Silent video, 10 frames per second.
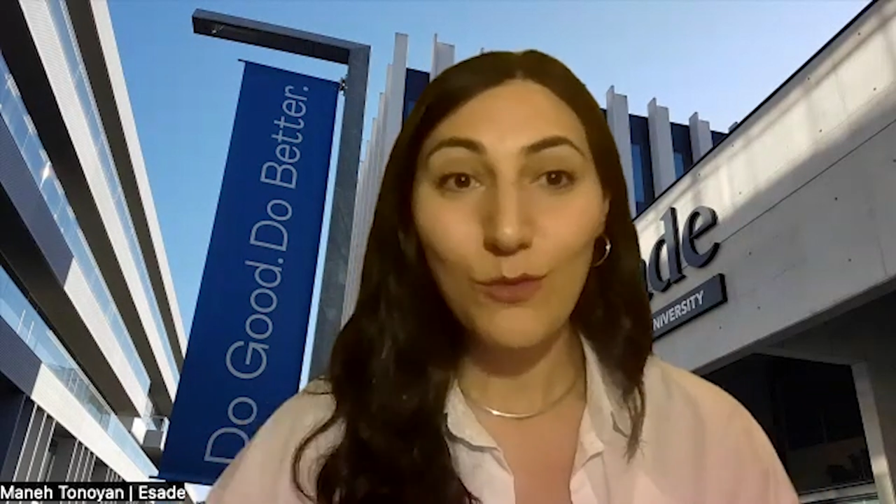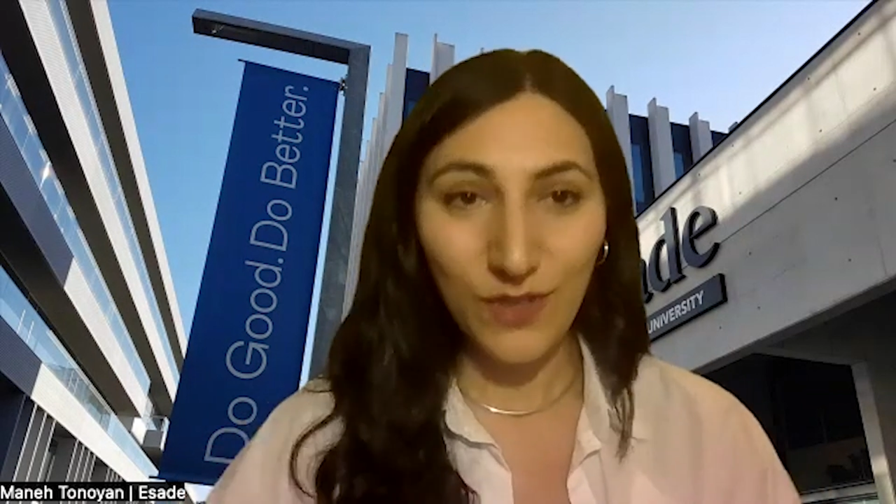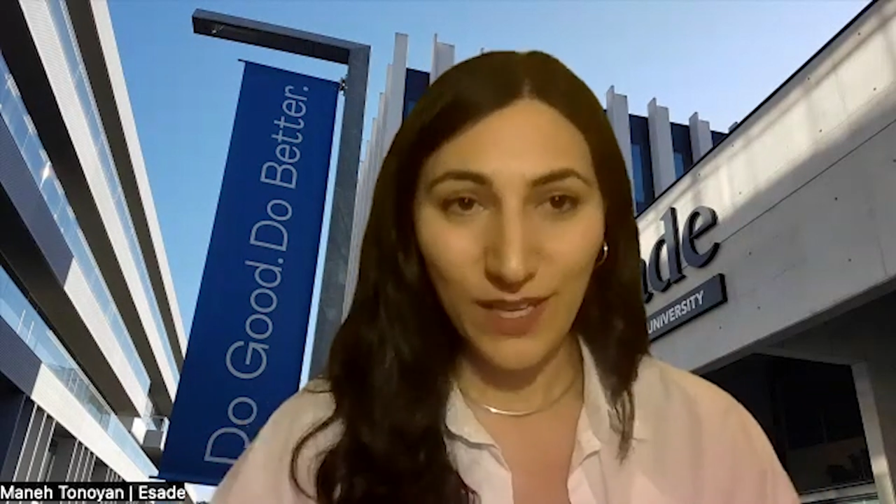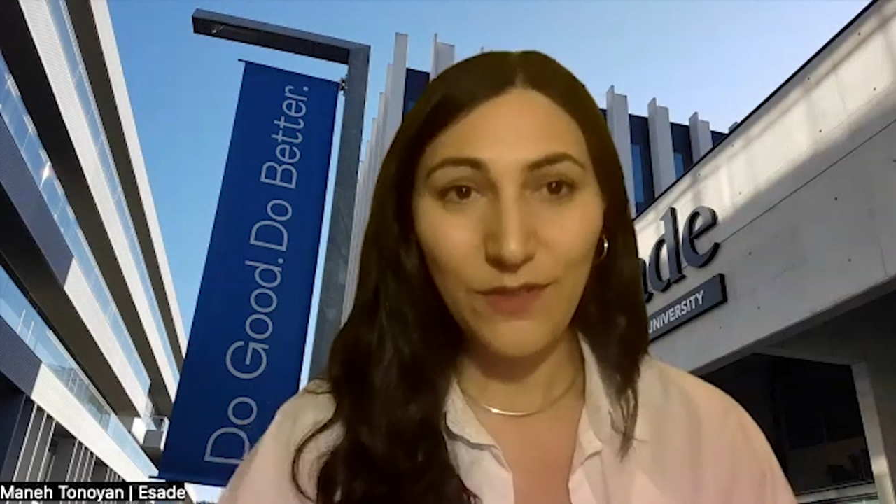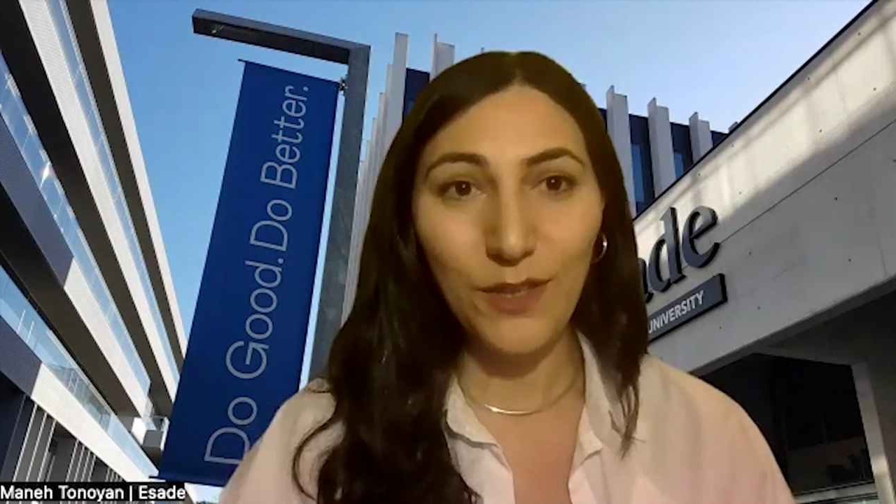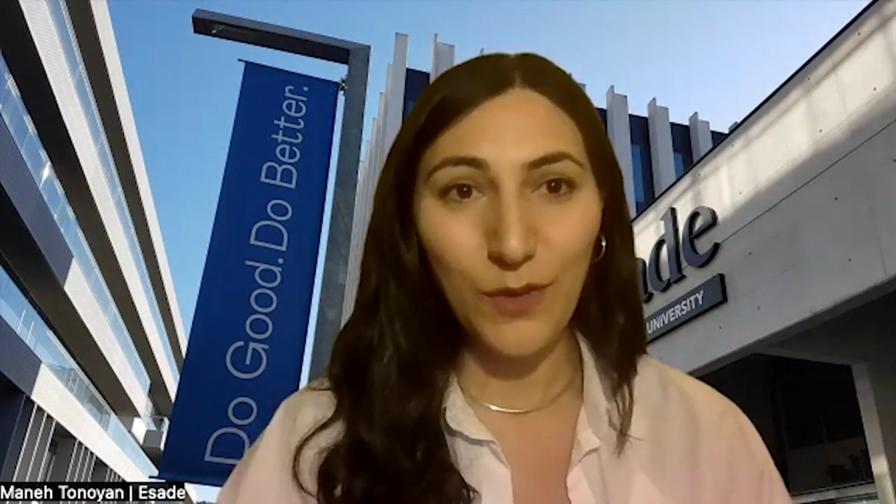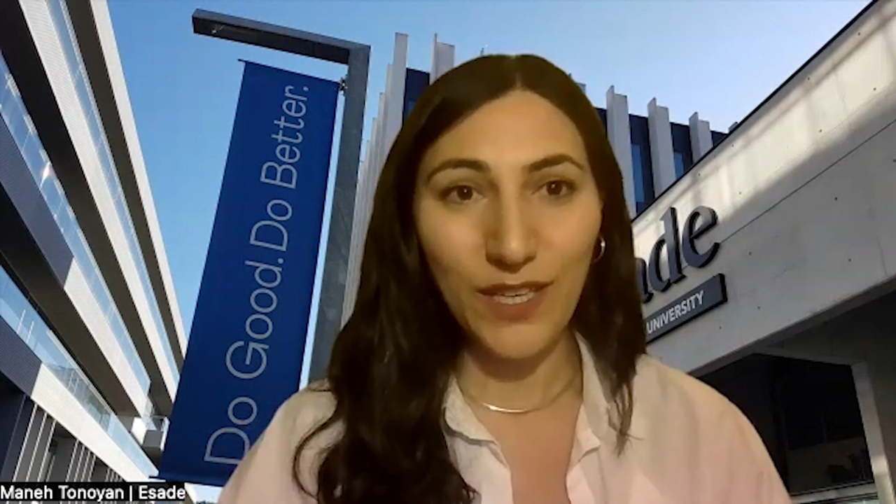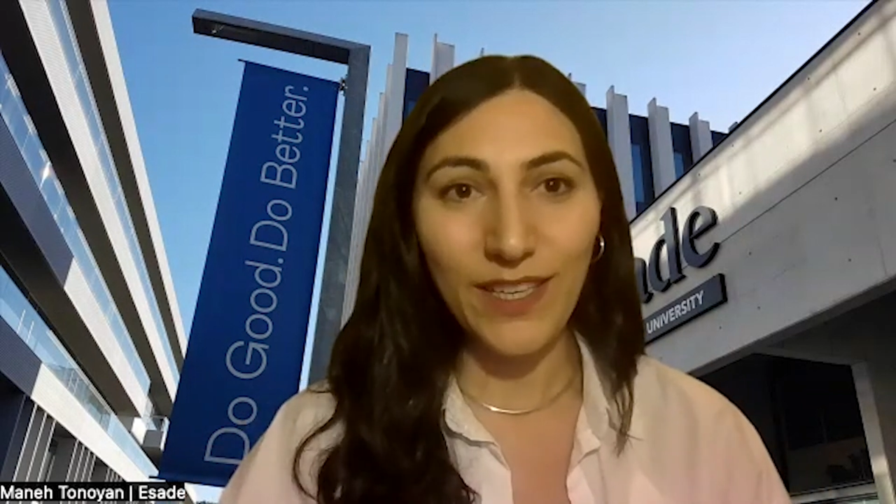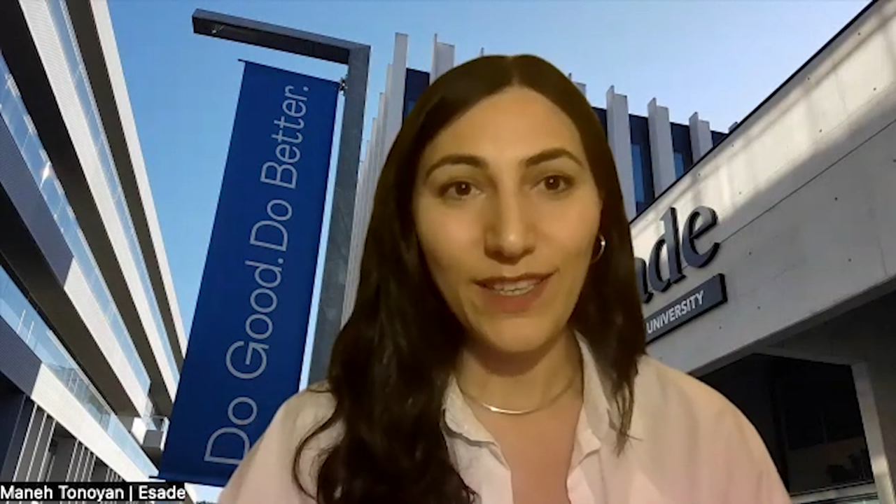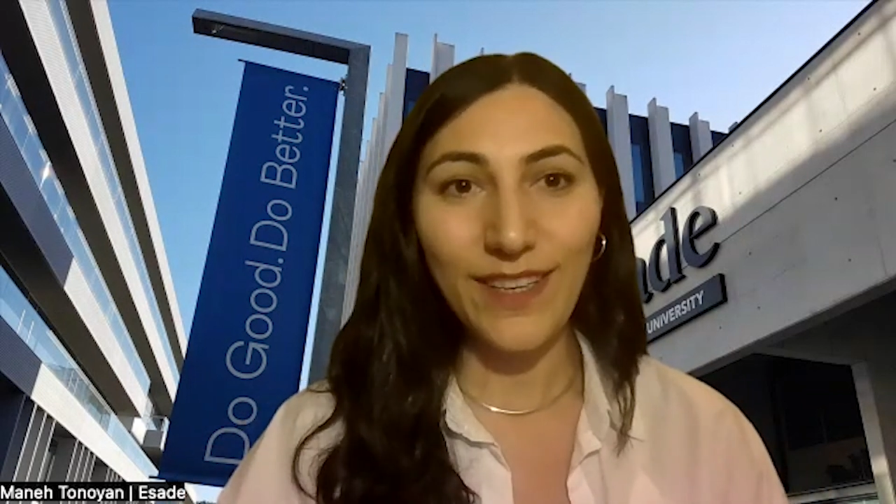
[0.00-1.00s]
almost
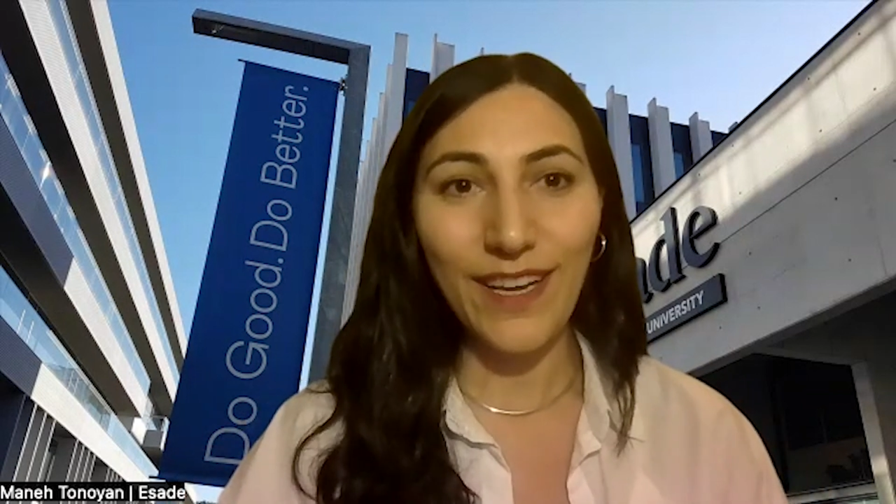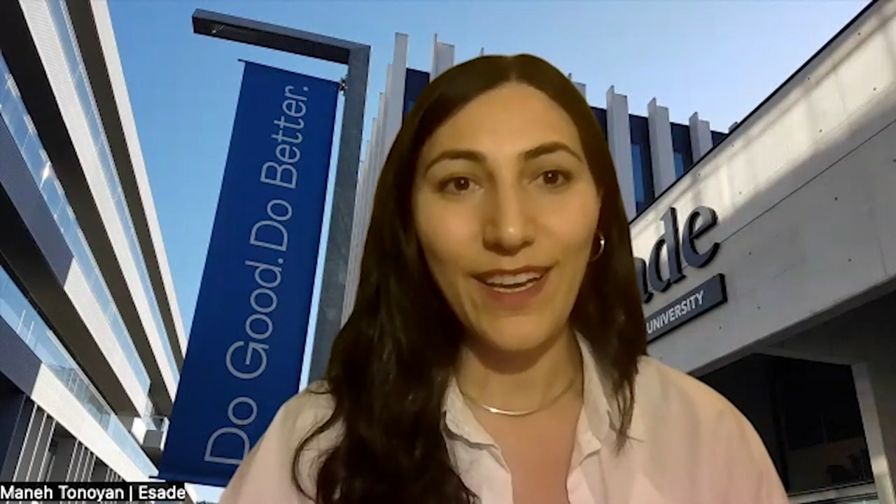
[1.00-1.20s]
everywhere